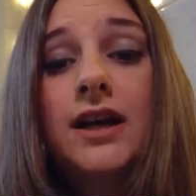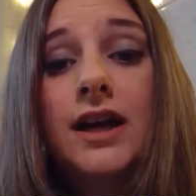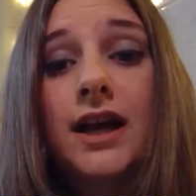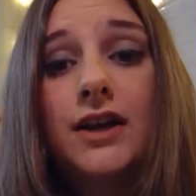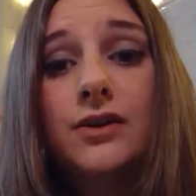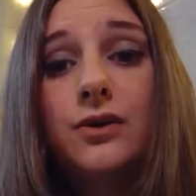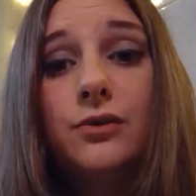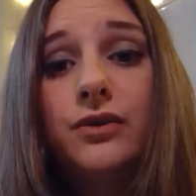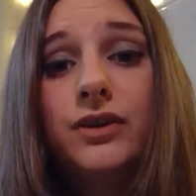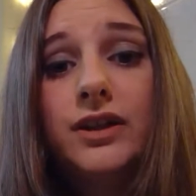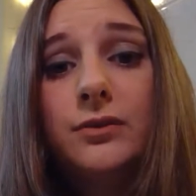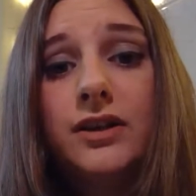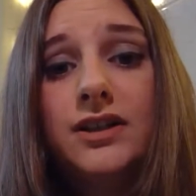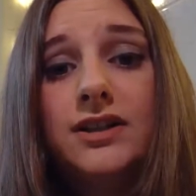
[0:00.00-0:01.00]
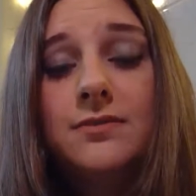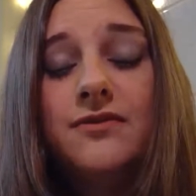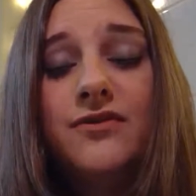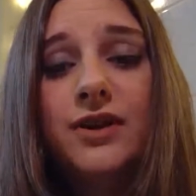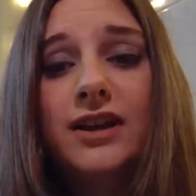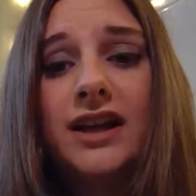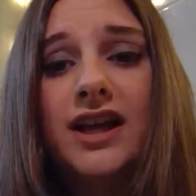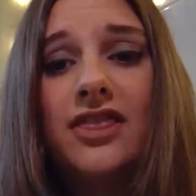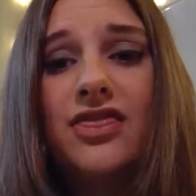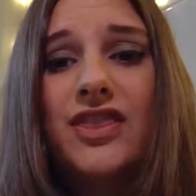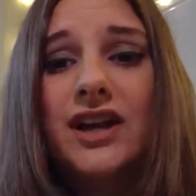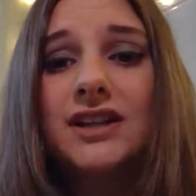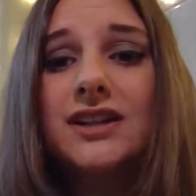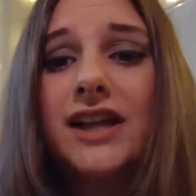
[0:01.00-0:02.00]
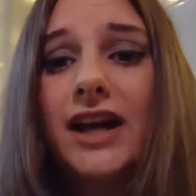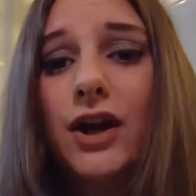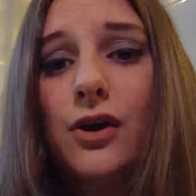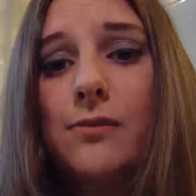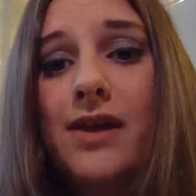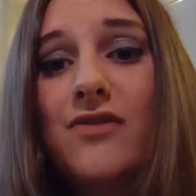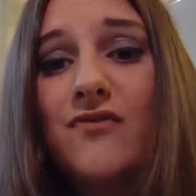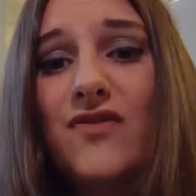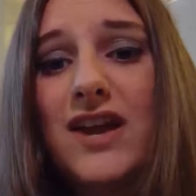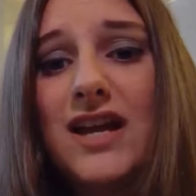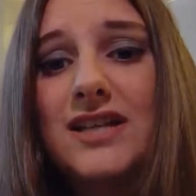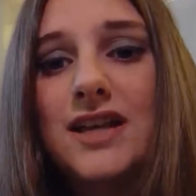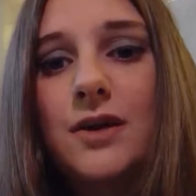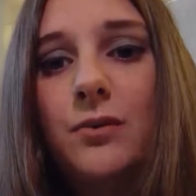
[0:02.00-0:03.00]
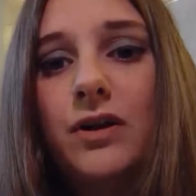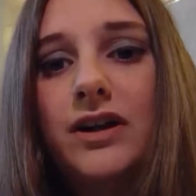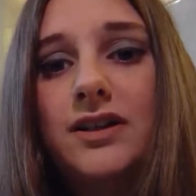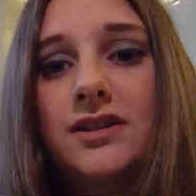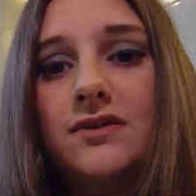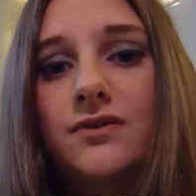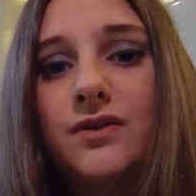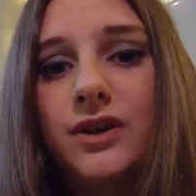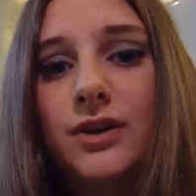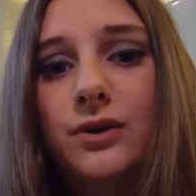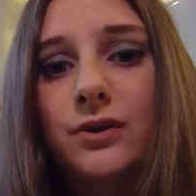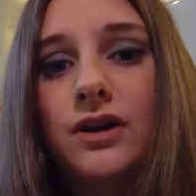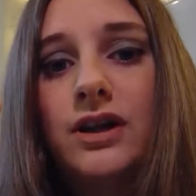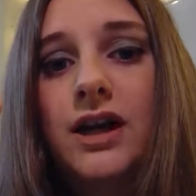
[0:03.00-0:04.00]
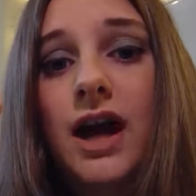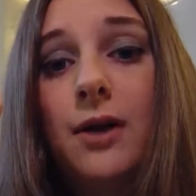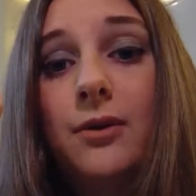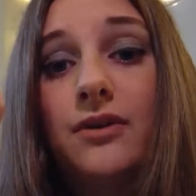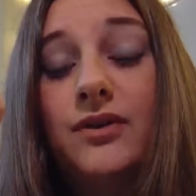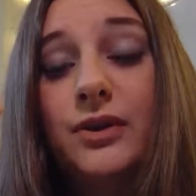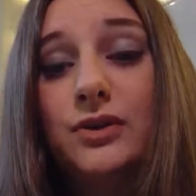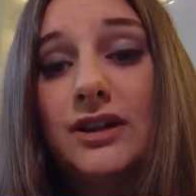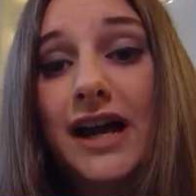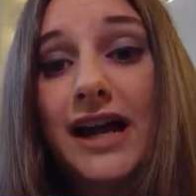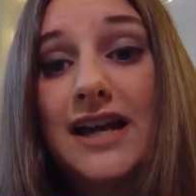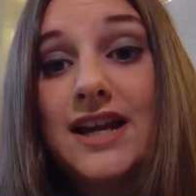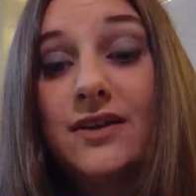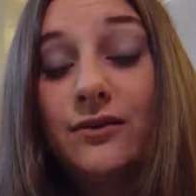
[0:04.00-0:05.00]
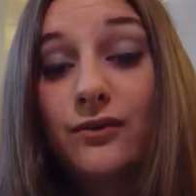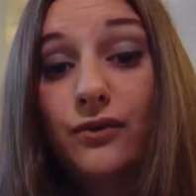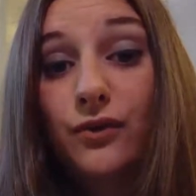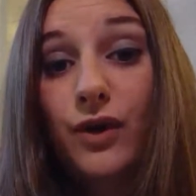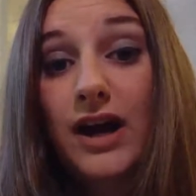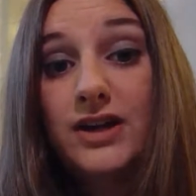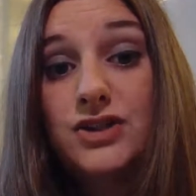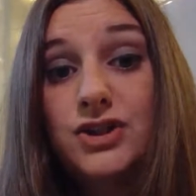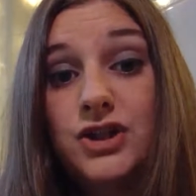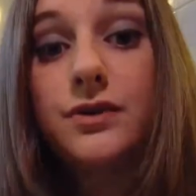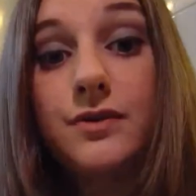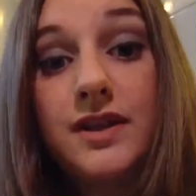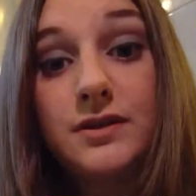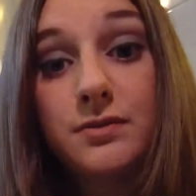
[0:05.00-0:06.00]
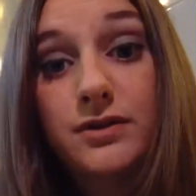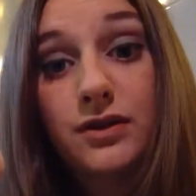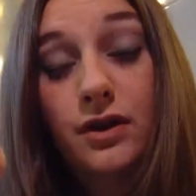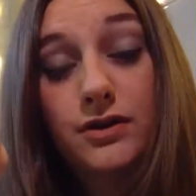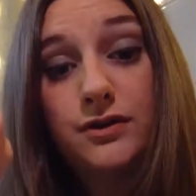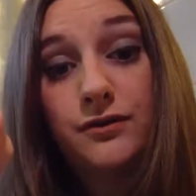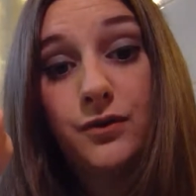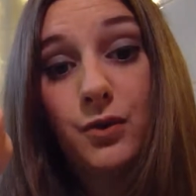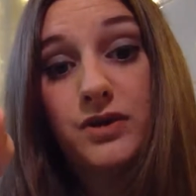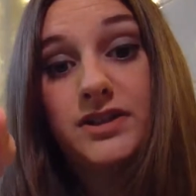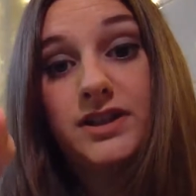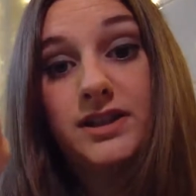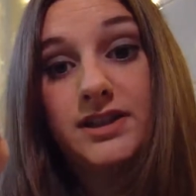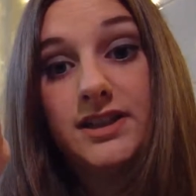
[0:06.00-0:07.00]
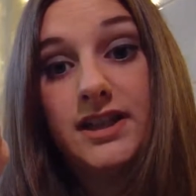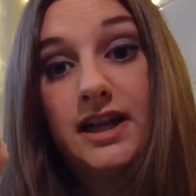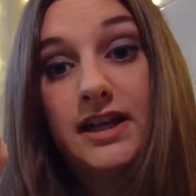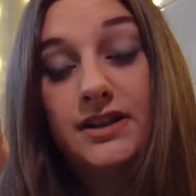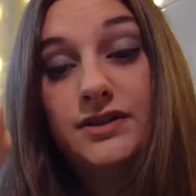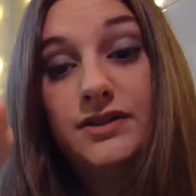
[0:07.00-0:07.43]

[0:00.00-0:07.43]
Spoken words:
I don't really want it to feel like a thick layer on my face. I want to feel light and fresh. So this was also $4.68.